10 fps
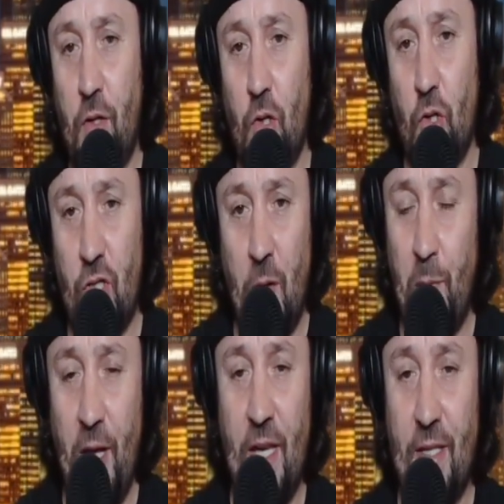There's some
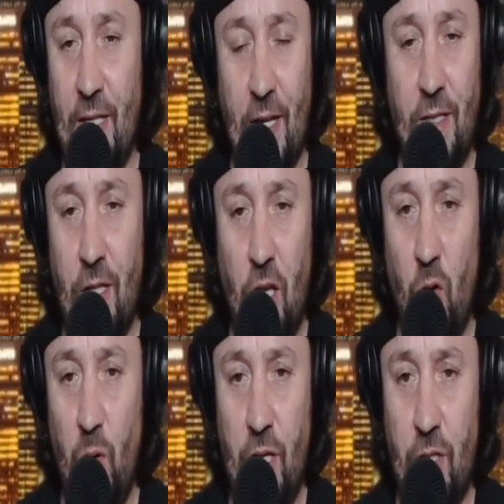plays he doesn't know
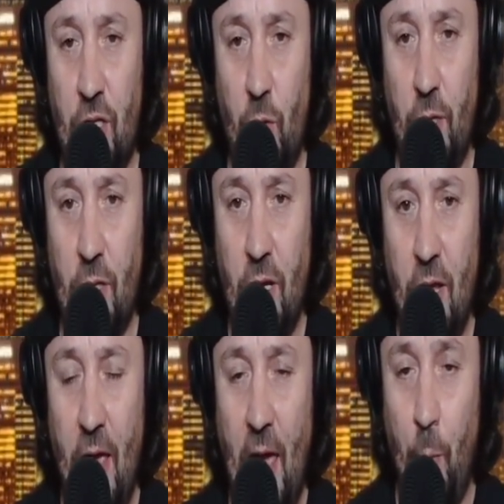what he's doing,
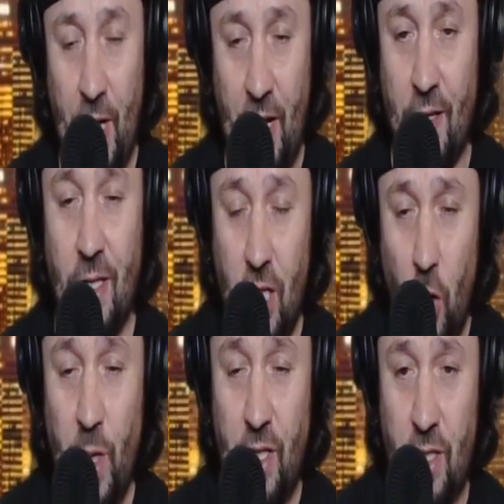and when he doesn't know
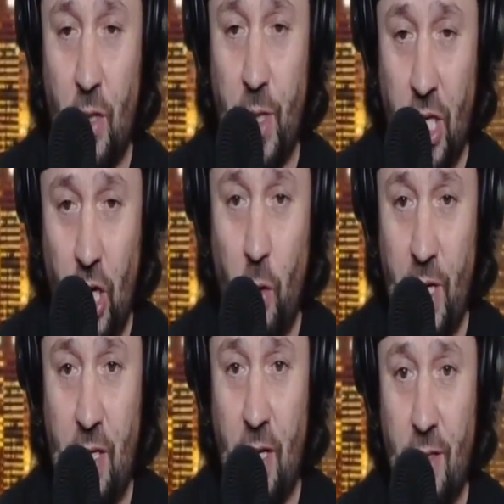what he's doing, you know what he
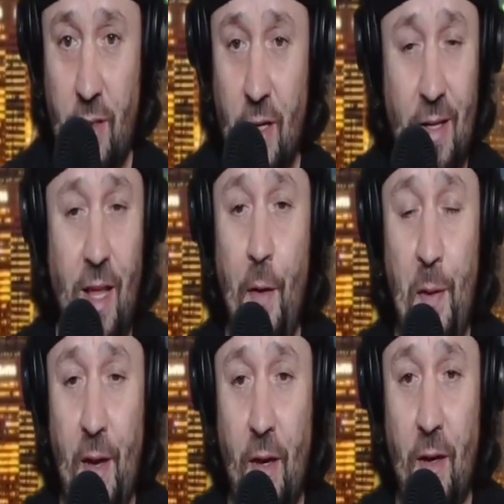does?
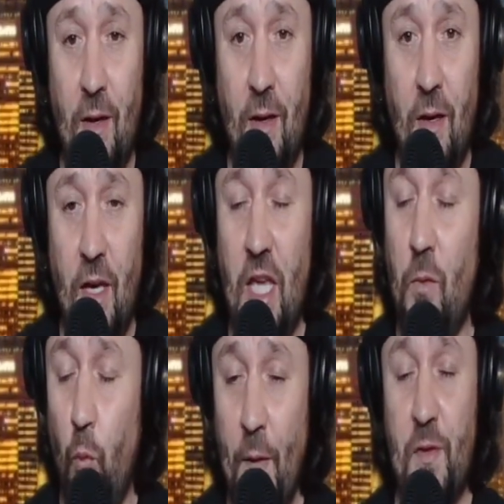Nothing. He
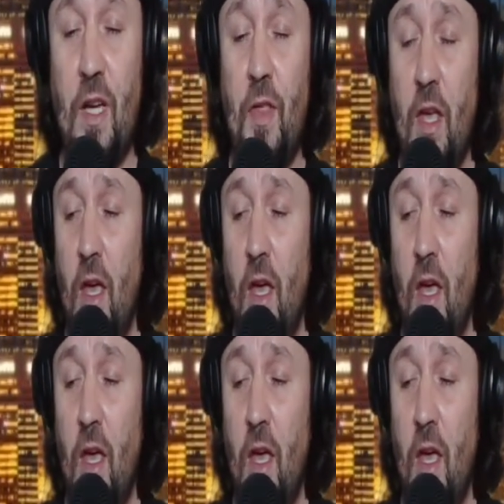whiffs on.